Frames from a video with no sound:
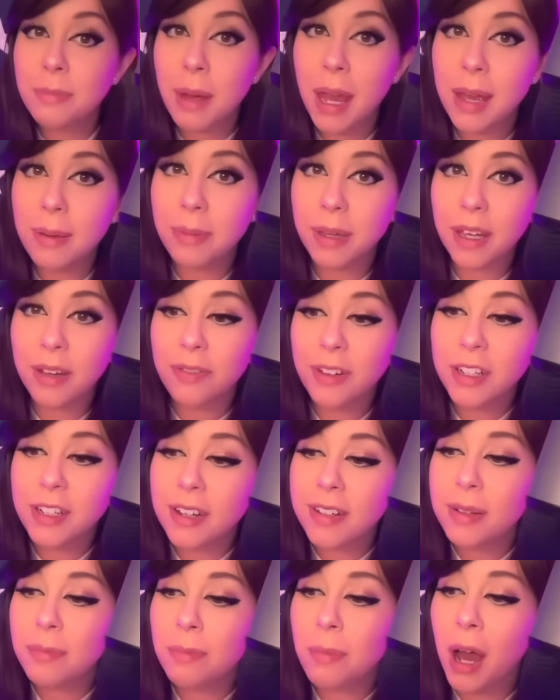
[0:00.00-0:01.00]
maybe. Will he
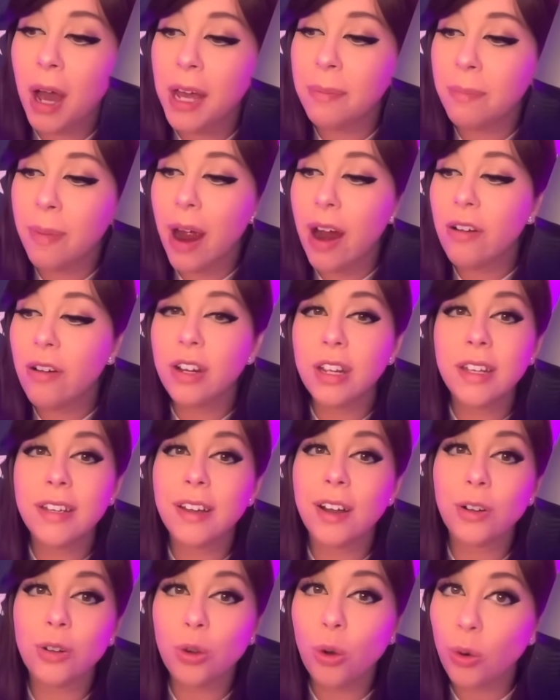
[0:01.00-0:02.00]
doesn't it? mind marrying
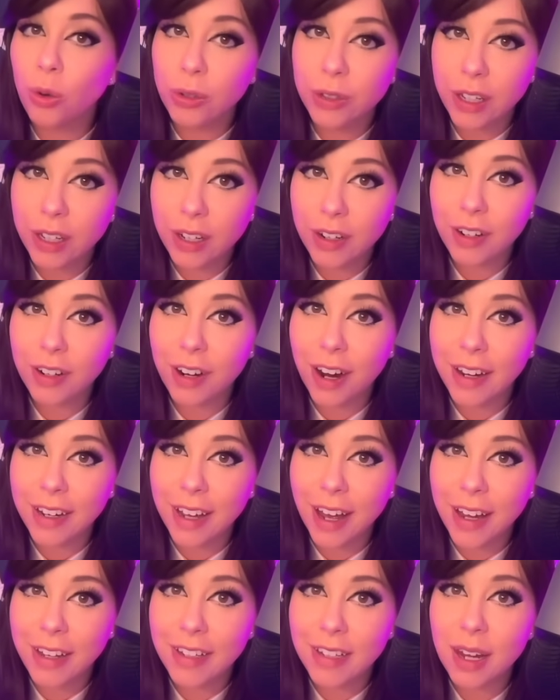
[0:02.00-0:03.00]
a gold digger, I
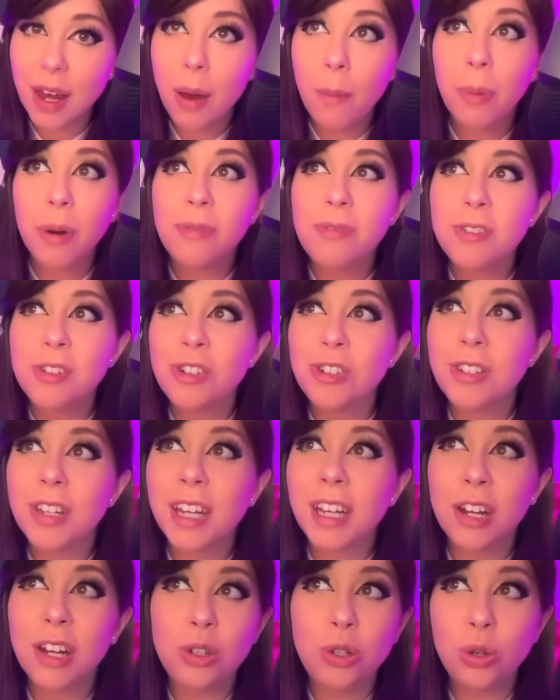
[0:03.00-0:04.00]
guess. But if it's just
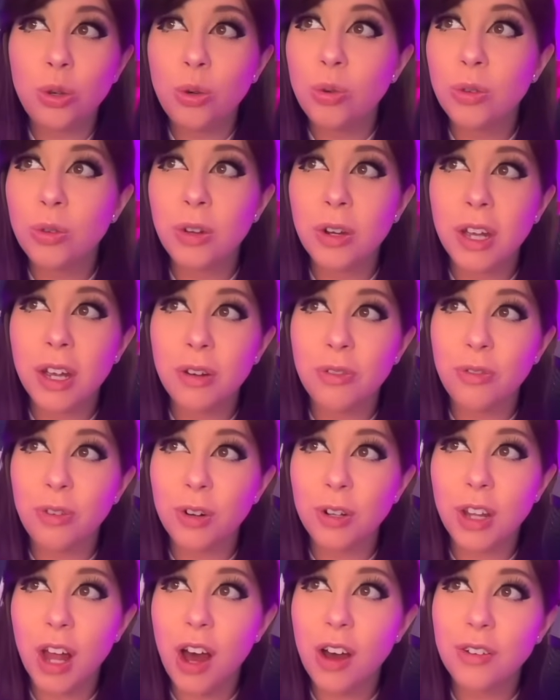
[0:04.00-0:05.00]
like a dude looking
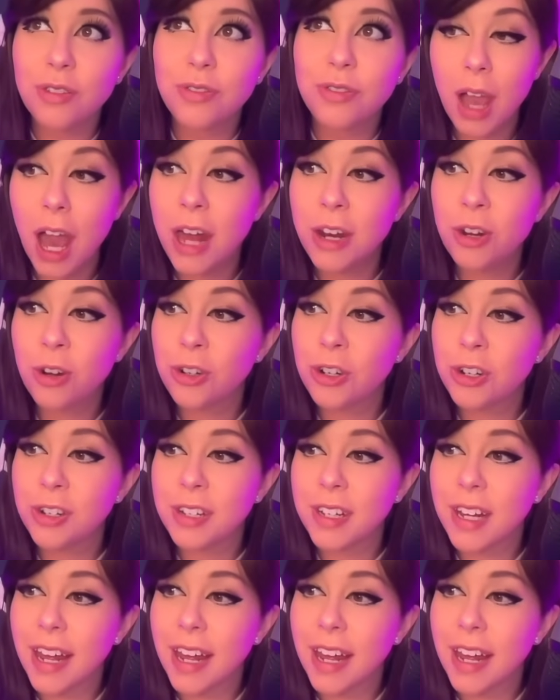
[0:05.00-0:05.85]
for love, and you're just